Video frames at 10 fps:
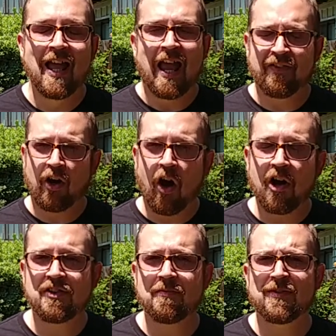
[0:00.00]
And there
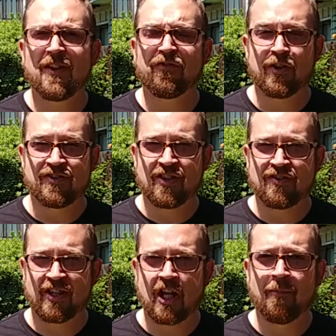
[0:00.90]
are some differences
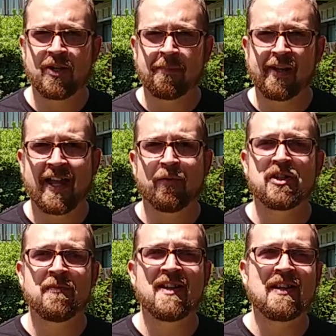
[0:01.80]
that come into play,
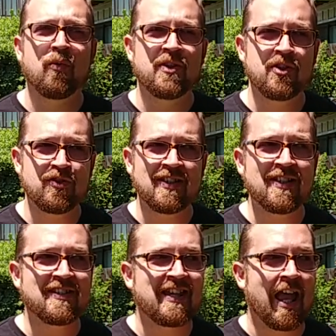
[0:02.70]
which means that when using
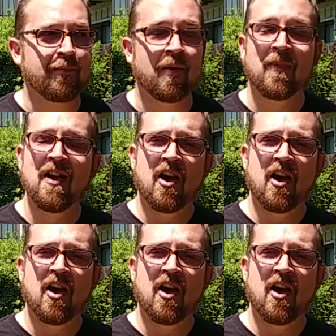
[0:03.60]
this camera,